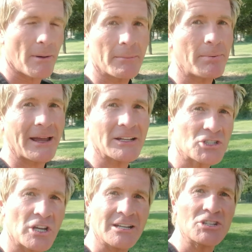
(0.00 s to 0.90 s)
But by
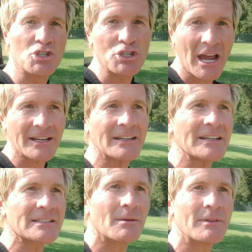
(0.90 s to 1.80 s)

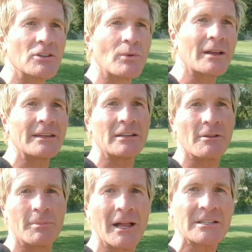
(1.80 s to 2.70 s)
injecting something directly into
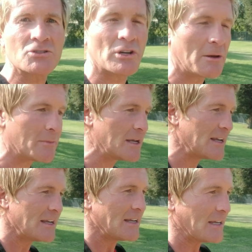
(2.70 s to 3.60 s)
the bloodstream,
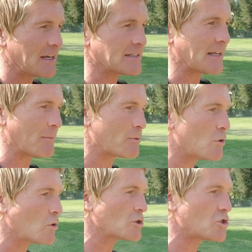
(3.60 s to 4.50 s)
it is a
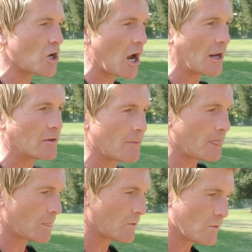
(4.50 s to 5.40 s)
pure shot.
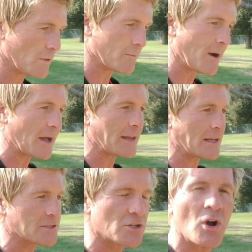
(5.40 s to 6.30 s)
The body
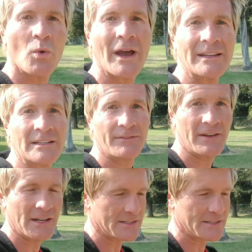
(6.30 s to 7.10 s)
has no way to defend